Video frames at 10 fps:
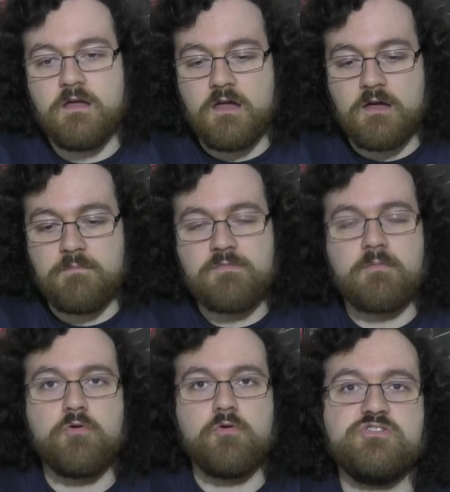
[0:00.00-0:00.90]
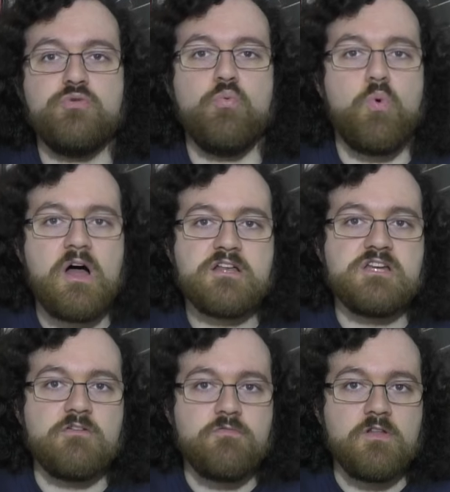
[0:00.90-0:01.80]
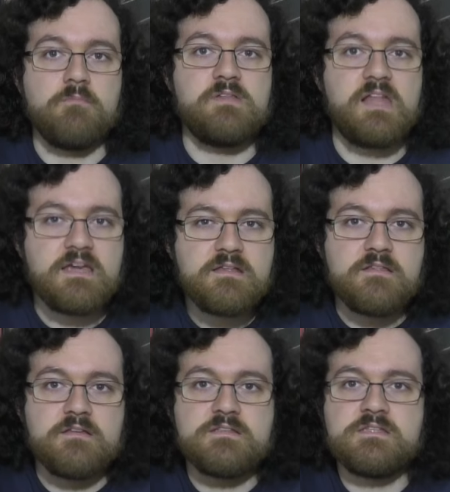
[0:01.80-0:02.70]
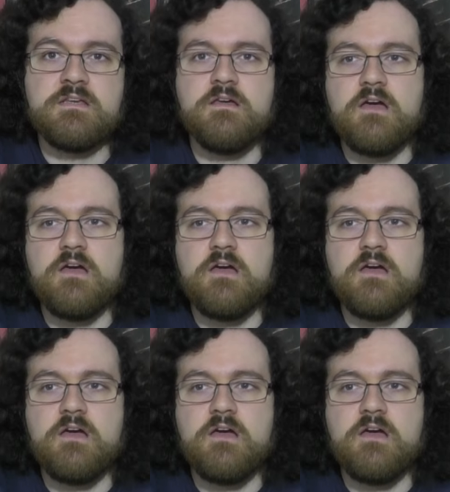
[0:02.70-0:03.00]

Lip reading: if I'm to watch a film like this,